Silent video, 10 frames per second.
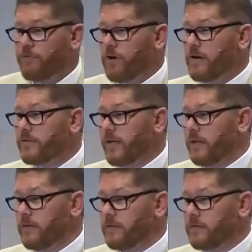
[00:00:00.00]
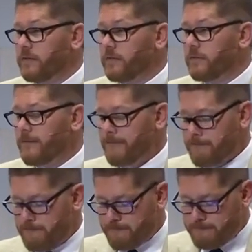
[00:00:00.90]
for our sins.
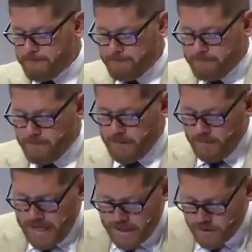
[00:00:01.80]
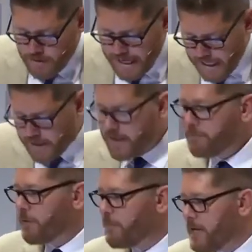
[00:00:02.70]
Let me ask you, how did he
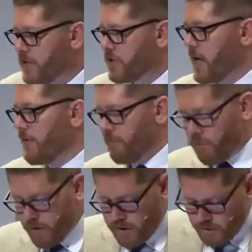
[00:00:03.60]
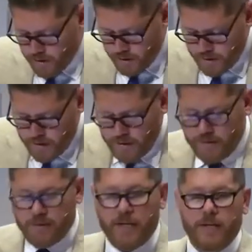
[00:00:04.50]
propitiate for your
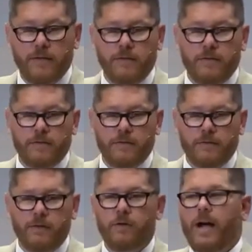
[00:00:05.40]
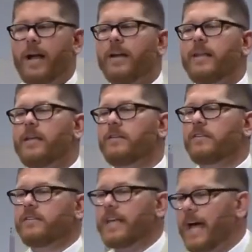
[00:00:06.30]
sins? Or how did he
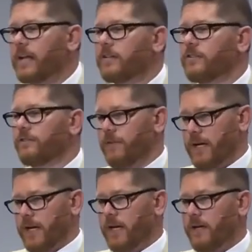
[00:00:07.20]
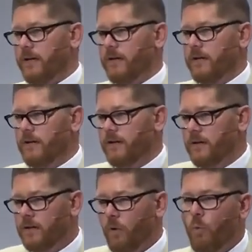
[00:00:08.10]
satisfy
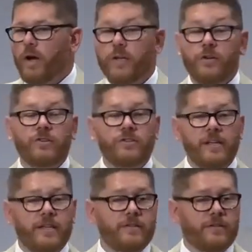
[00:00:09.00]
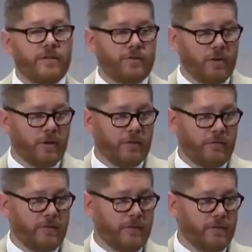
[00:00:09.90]
what your sins
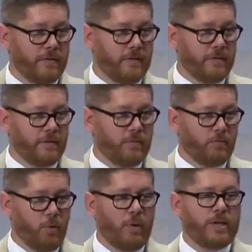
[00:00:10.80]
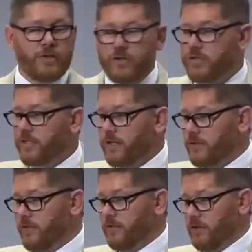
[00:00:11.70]
deserved? Well, what did your
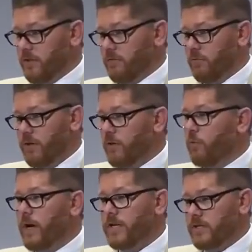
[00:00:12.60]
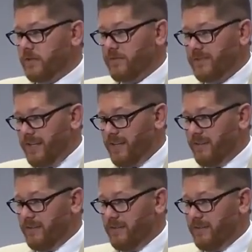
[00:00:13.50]
sins deserve? What are the wages of sin?